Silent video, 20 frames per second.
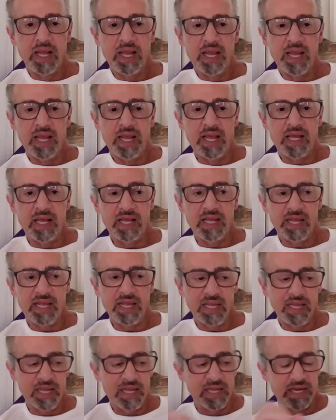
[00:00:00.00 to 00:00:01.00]
It
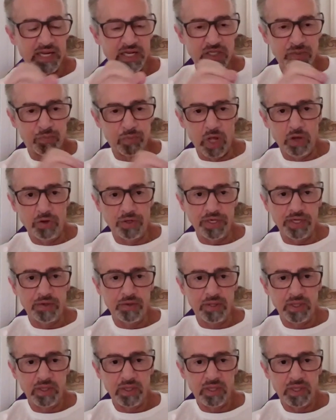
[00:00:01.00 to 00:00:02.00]

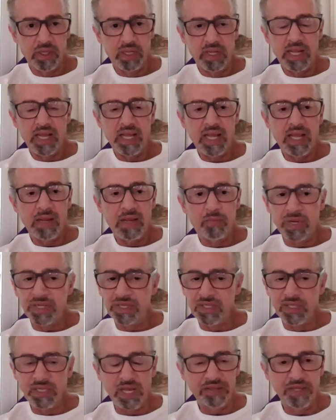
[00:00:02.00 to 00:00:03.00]
exploded,
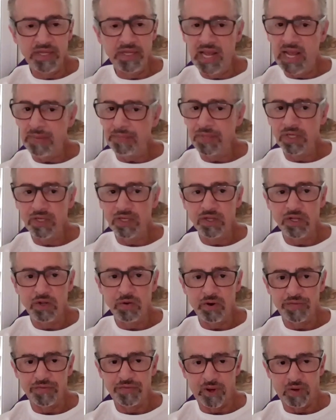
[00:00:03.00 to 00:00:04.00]
but nothing happened to the
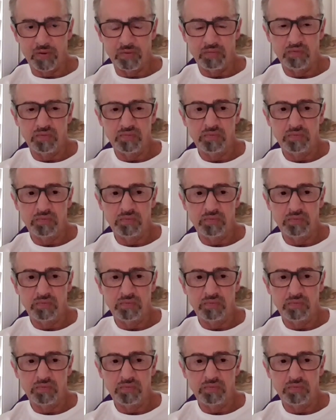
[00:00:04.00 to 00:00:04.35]
UFO.